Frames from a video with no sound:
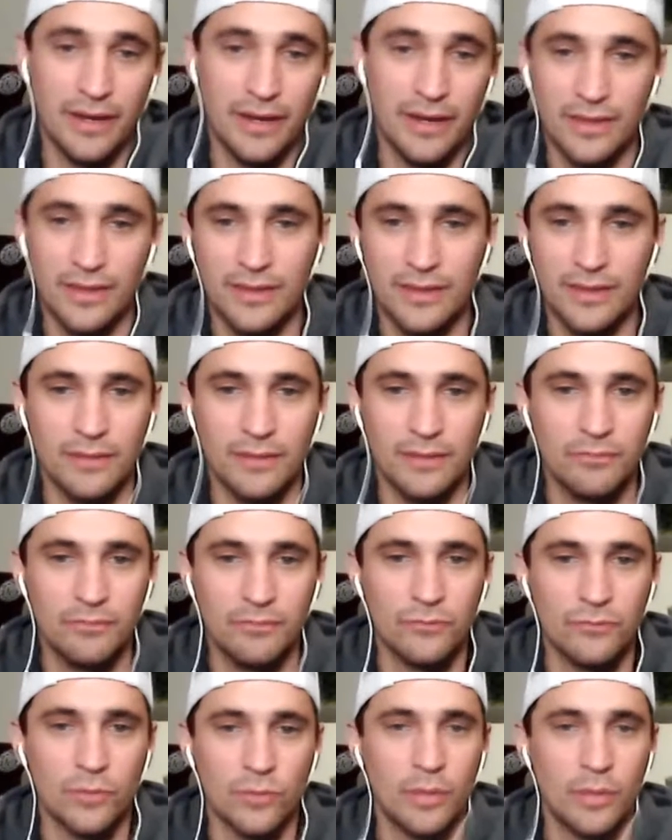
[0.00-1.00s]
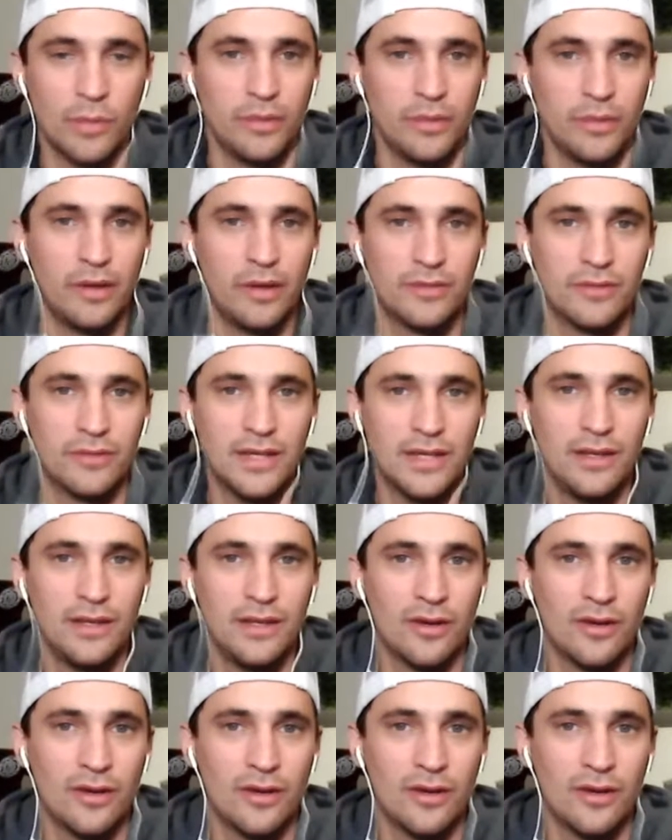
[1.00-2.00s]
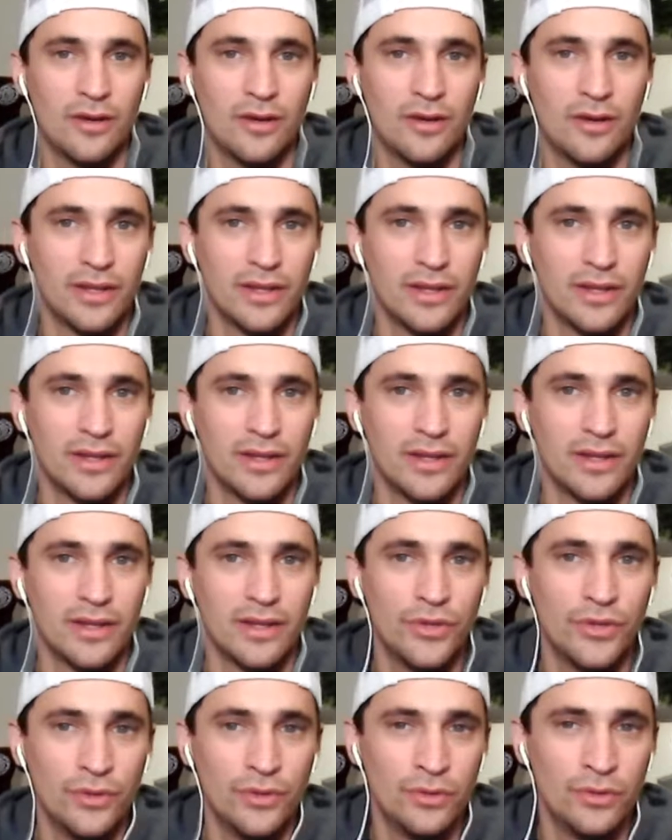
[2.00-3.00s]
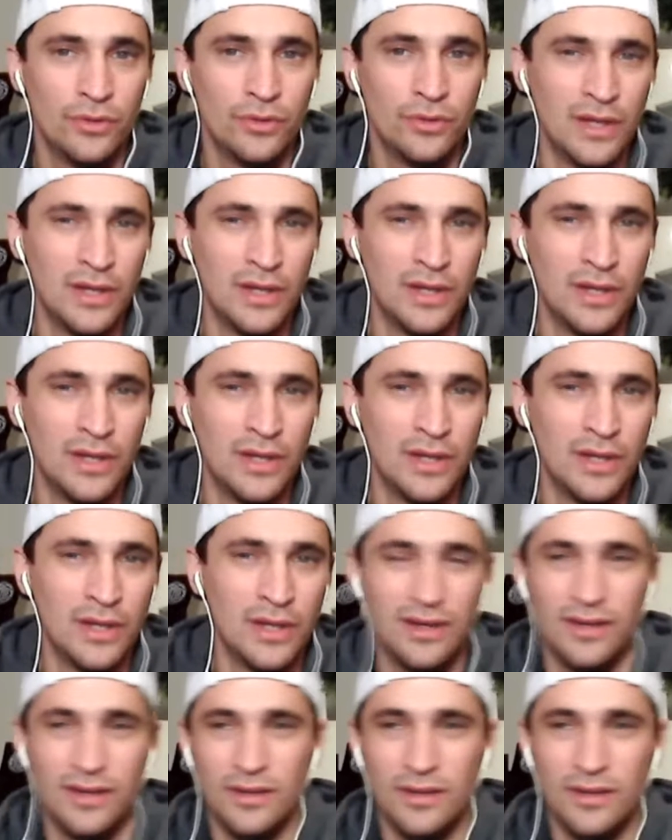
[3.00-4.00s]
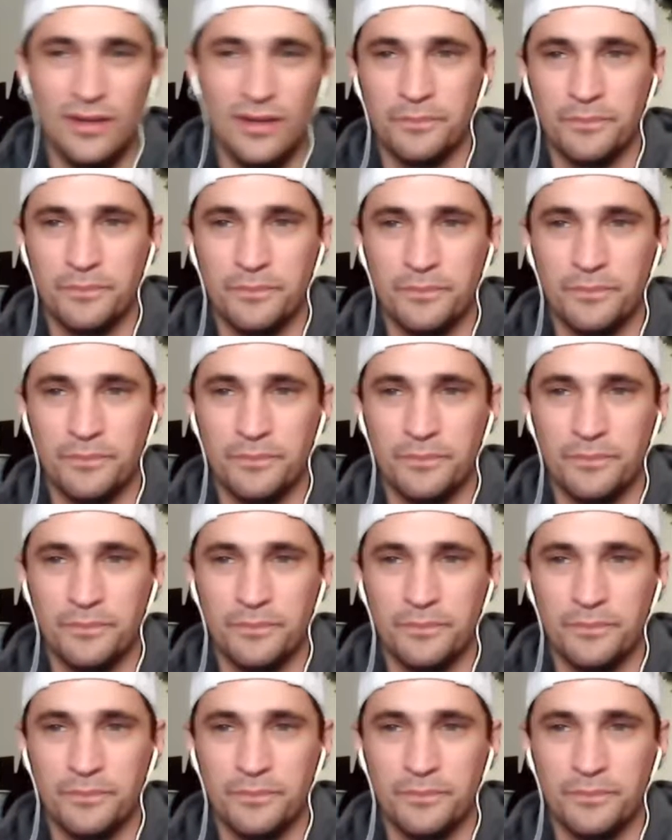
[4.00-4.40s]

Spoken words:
I thought the Rebel Yell 10-year was really good too. I